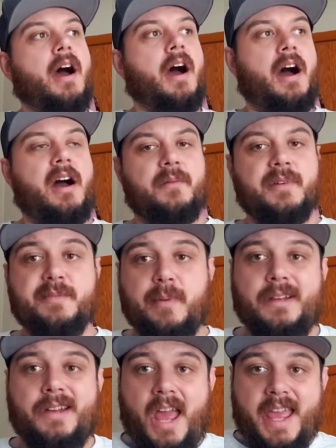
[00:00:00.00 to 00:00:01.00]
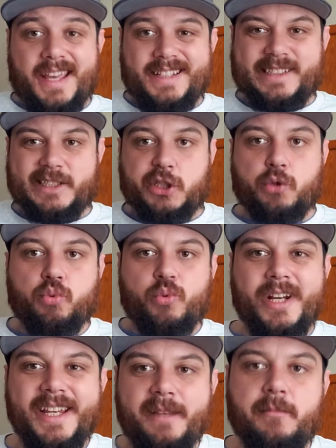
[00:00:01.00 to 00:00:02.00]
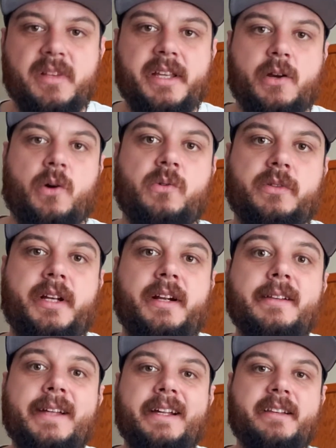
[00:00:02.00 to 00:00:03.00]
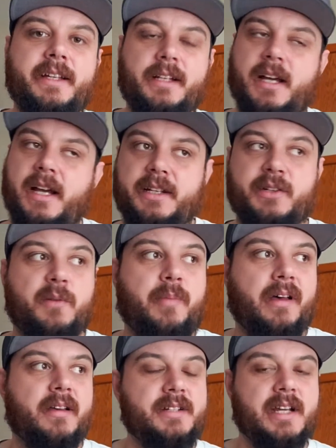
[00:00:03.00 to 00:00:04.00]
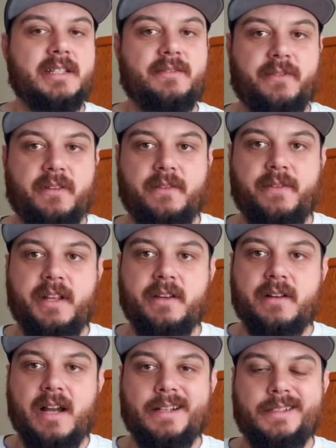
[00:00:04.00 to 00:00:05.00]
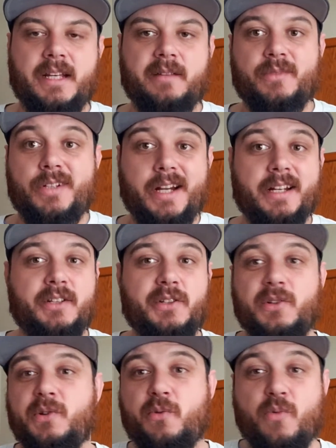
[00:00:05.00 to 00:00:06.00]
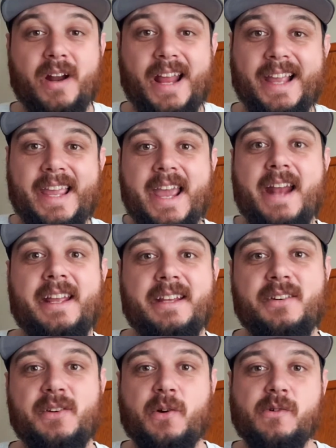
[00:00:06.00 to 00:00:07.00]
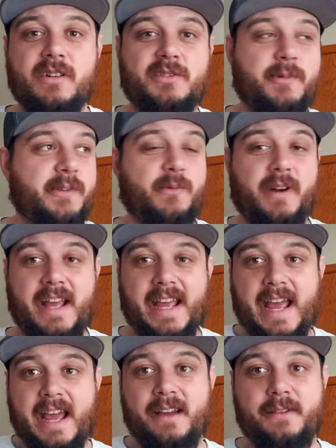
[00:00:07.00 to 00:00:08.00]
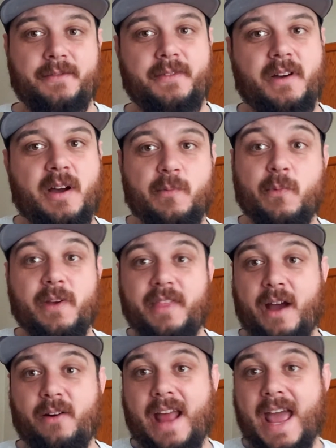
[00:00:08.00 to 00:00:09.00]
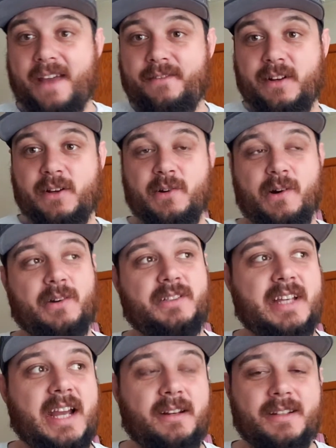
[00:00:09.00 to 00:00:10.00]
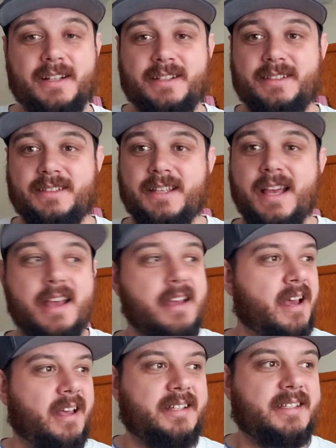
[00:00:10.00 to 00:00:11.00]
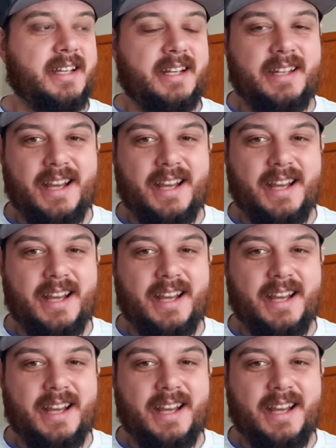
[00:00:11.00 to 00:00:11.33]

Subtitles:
It's been extremely cold here lately. I do apologize for the video content. I'm trying to do what I can indoors with what I have without having to go outside because, like I said,